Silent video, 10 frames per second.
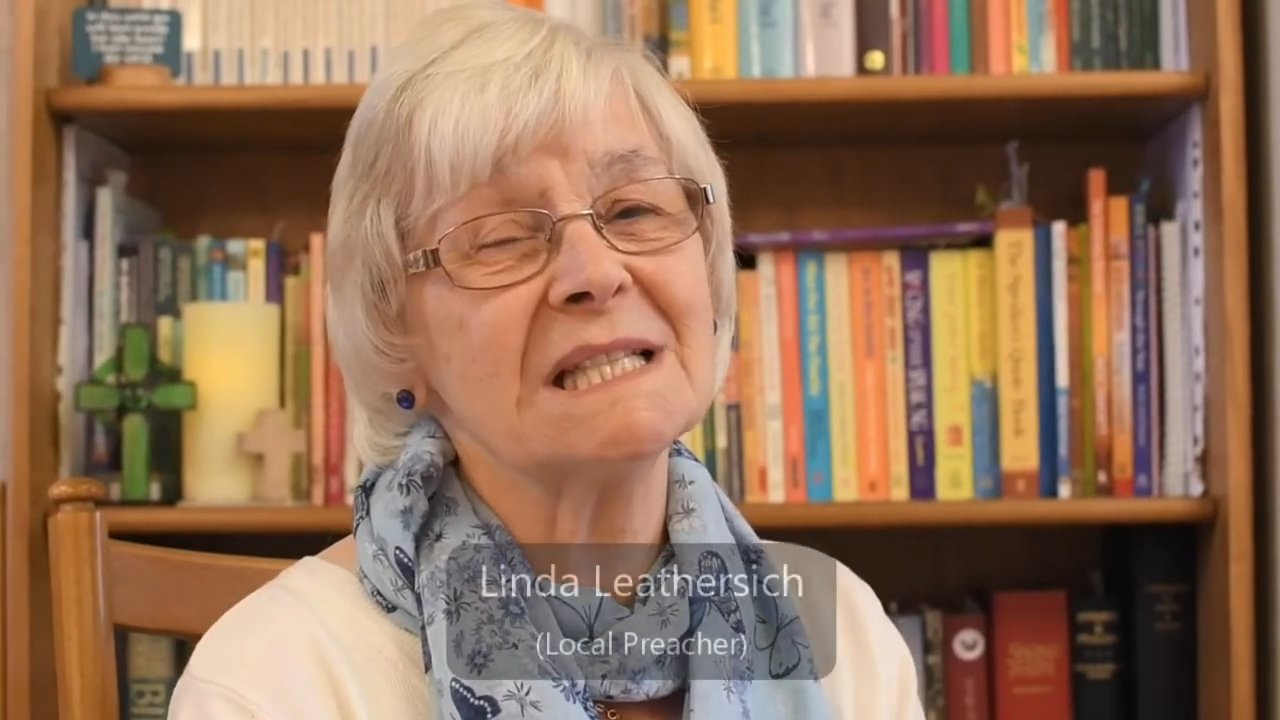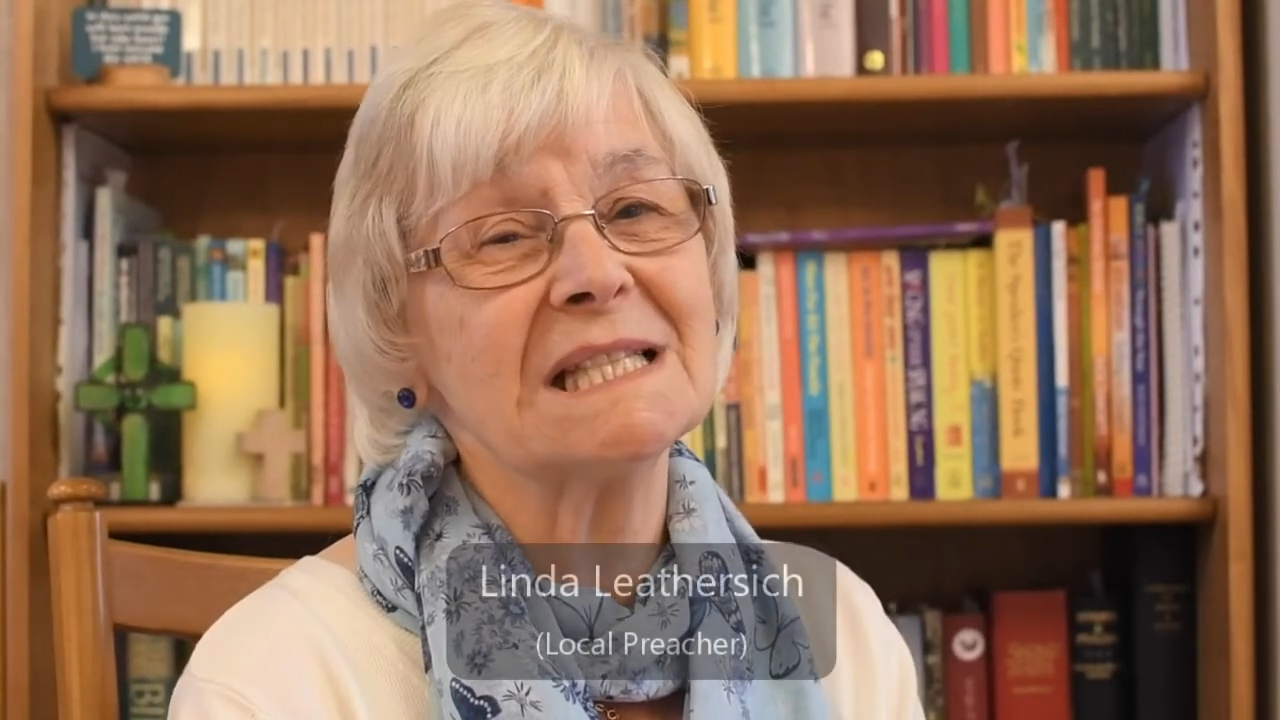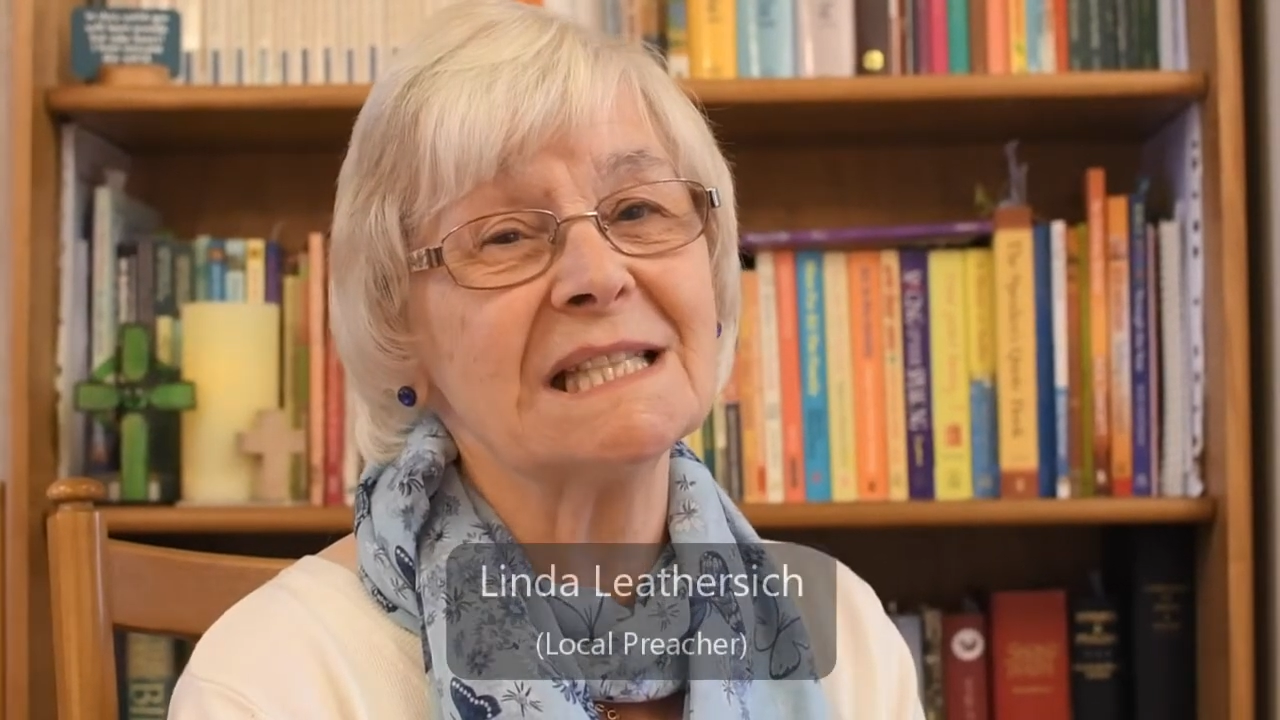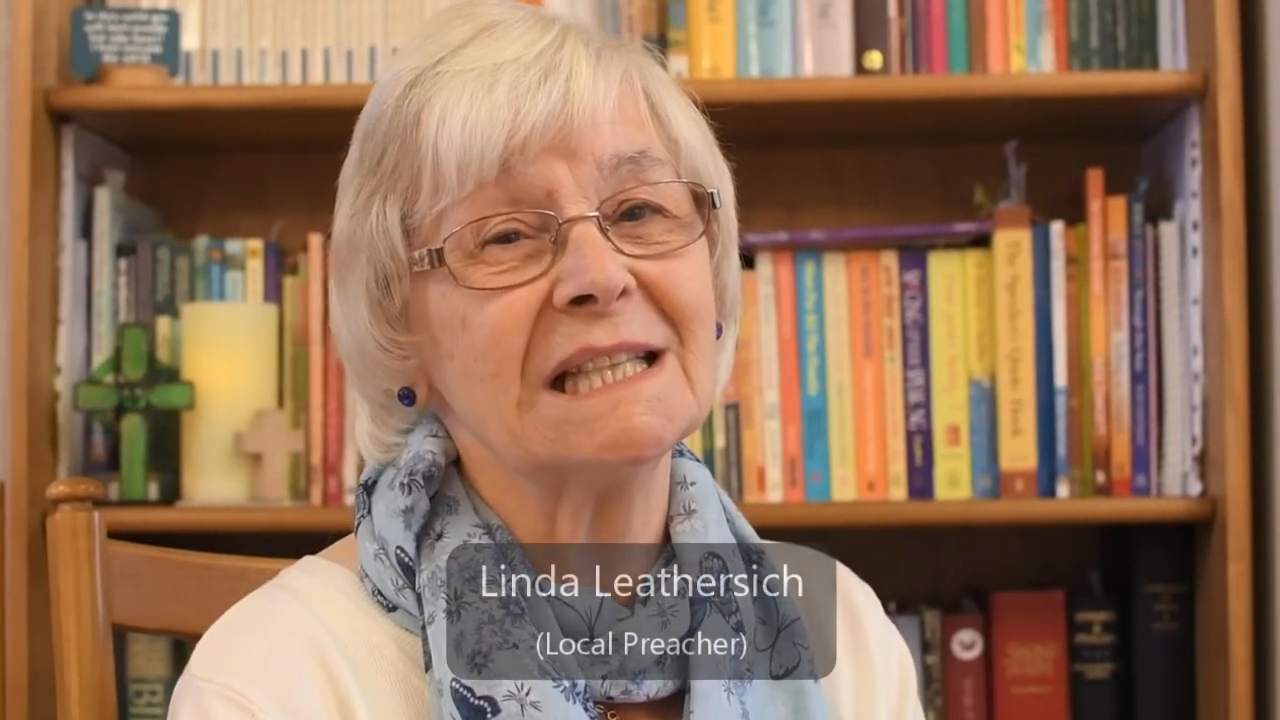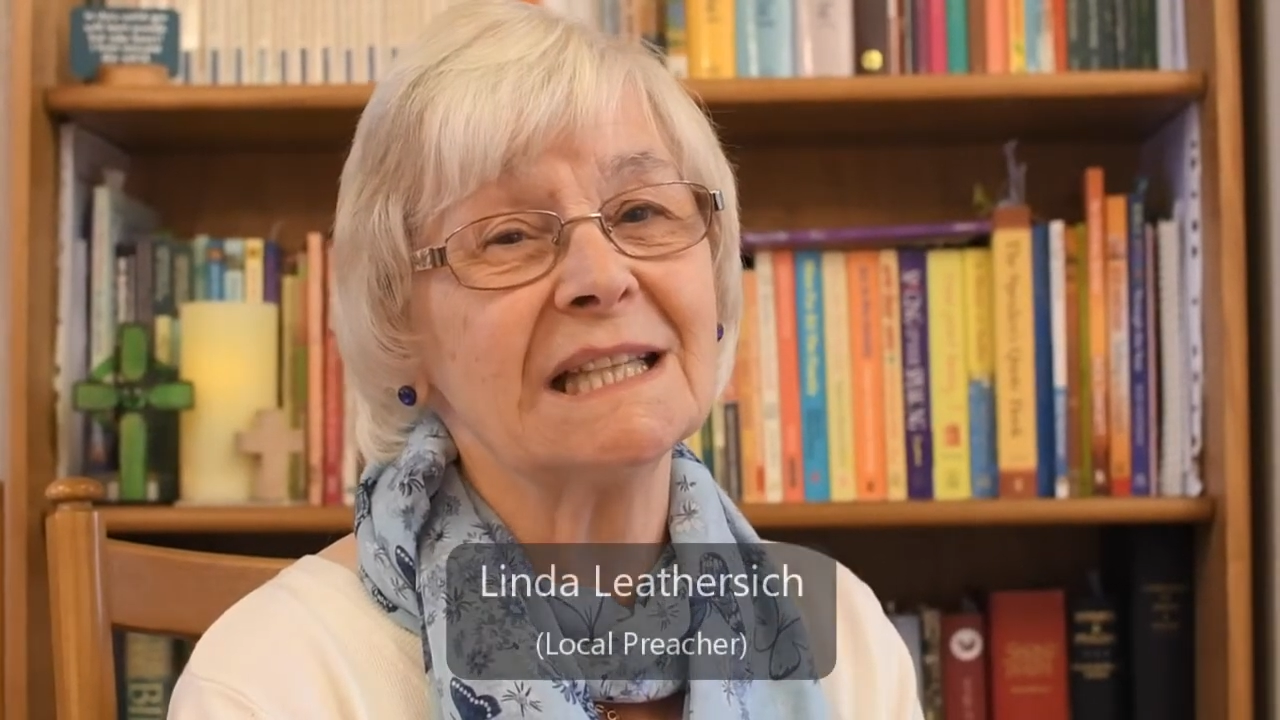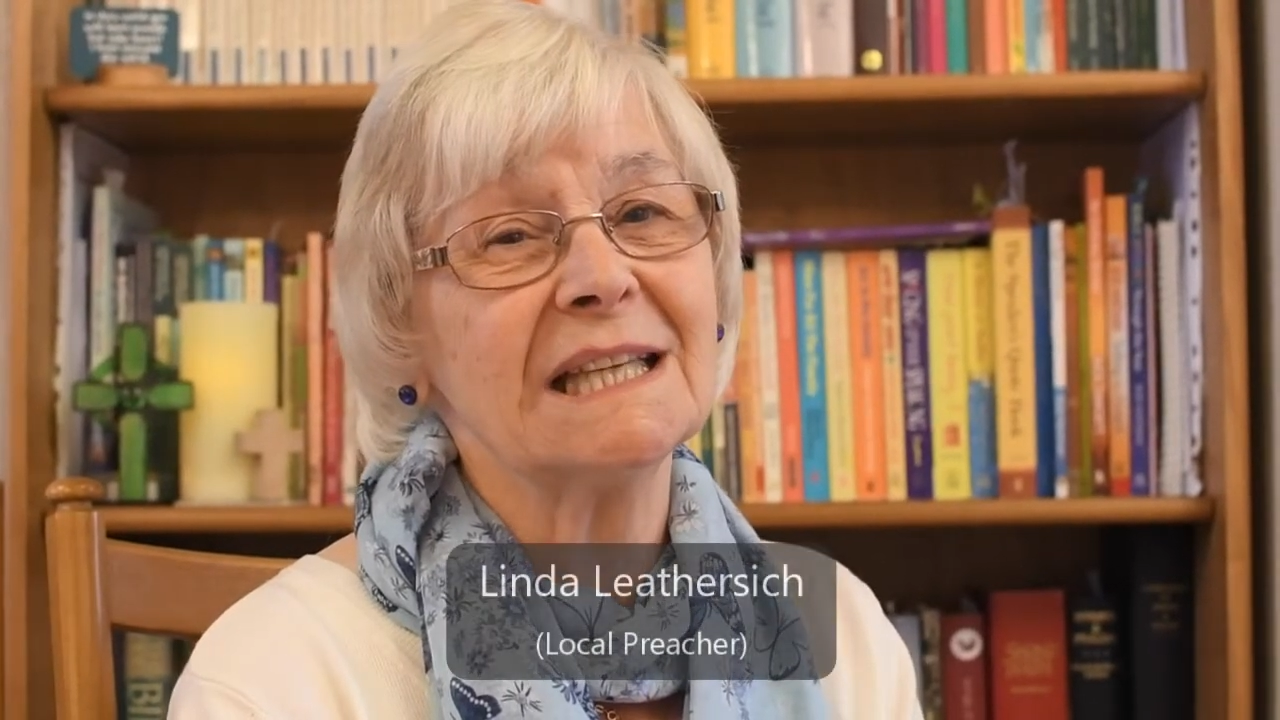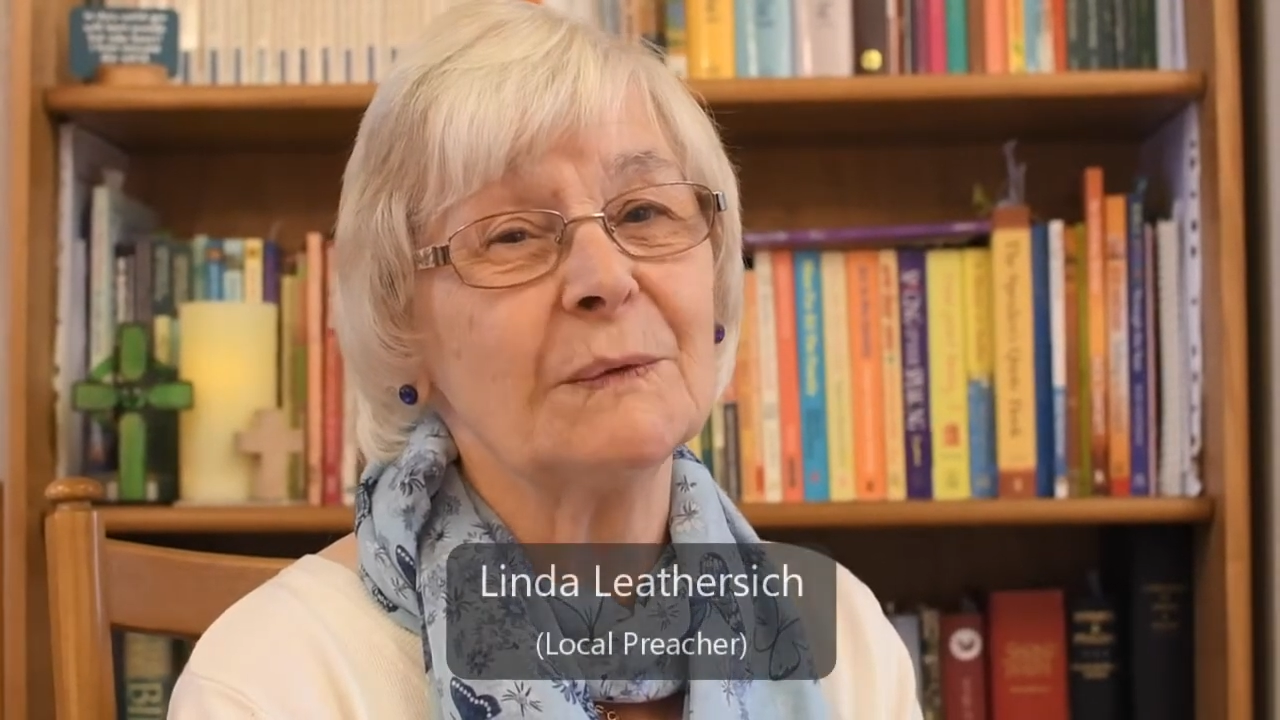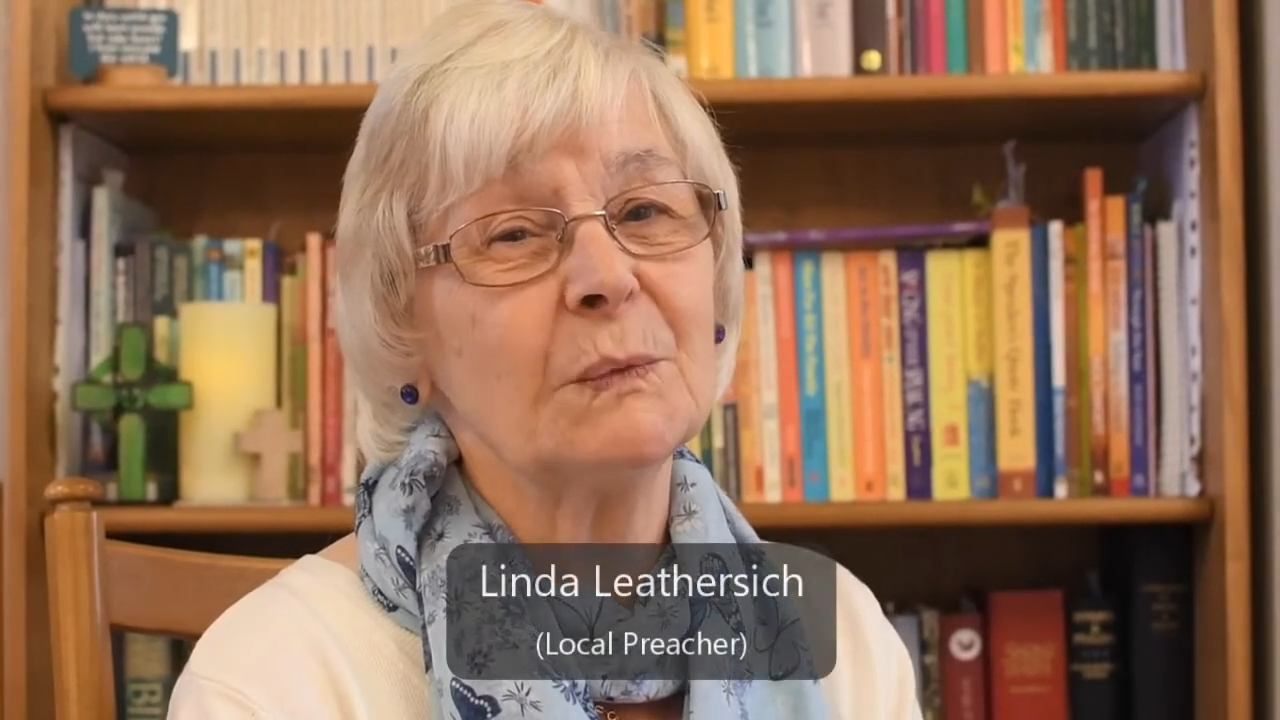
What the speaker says: Circuit